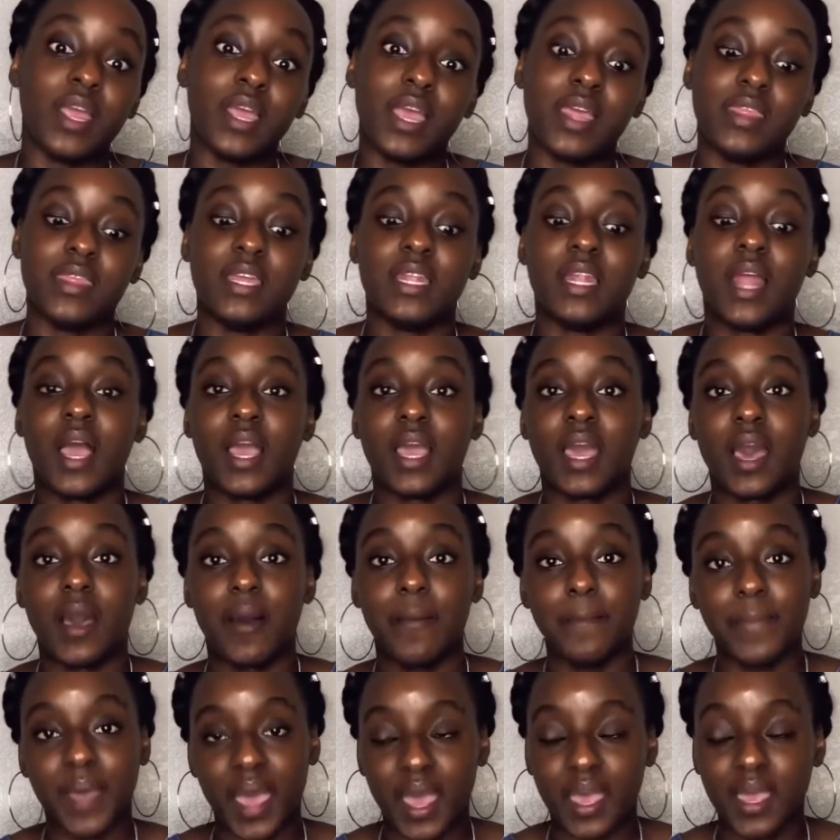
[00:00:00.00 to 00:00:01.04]
And then I come
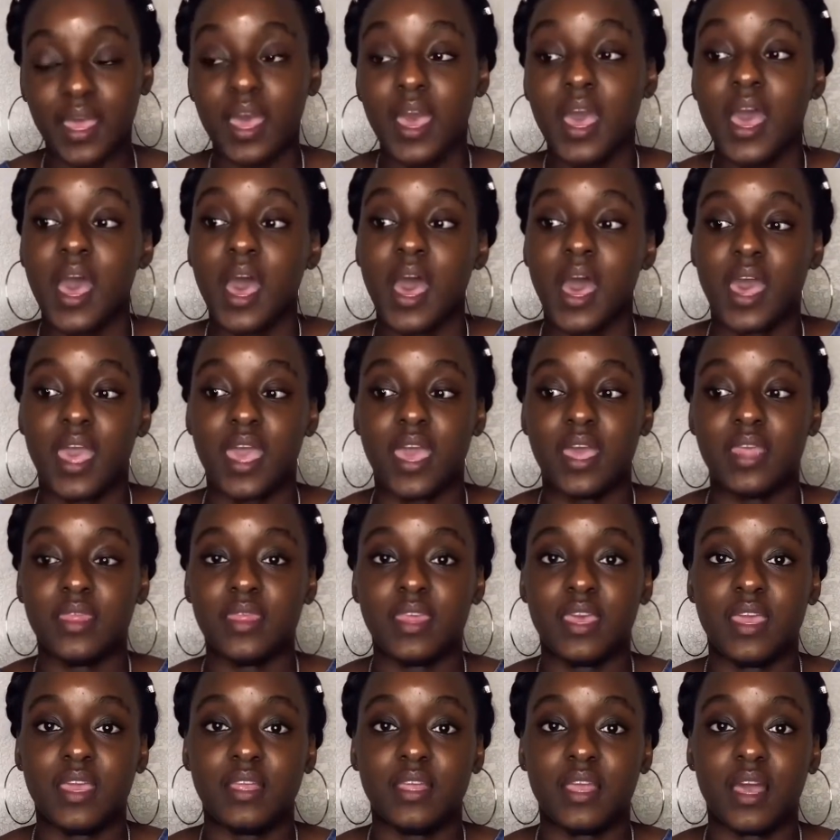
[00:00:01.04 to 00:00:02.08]
back, and
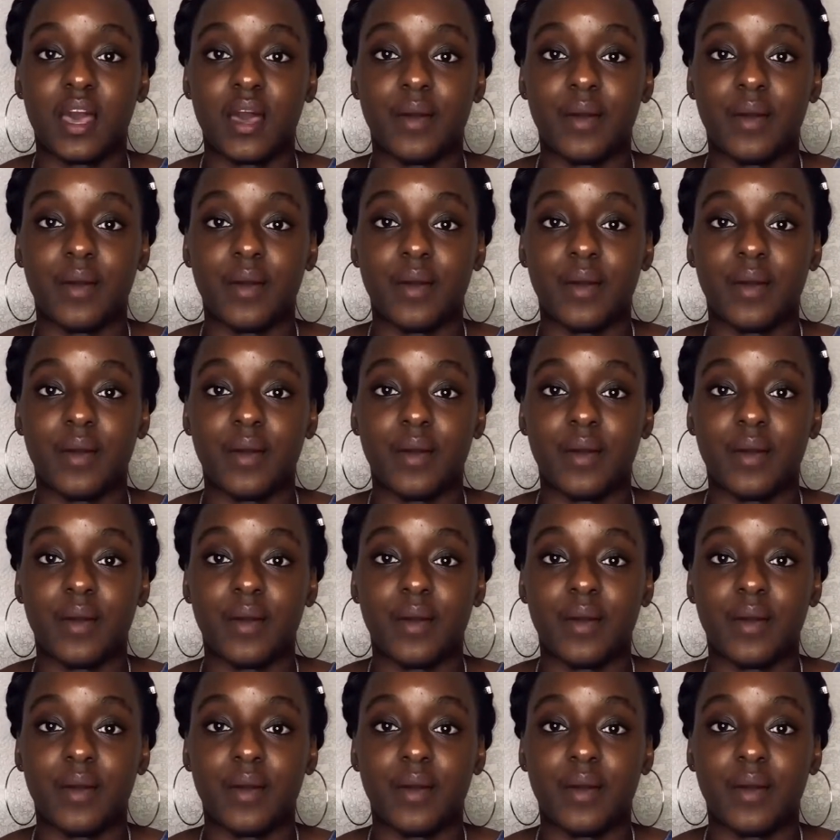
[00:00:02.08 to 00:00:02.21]
then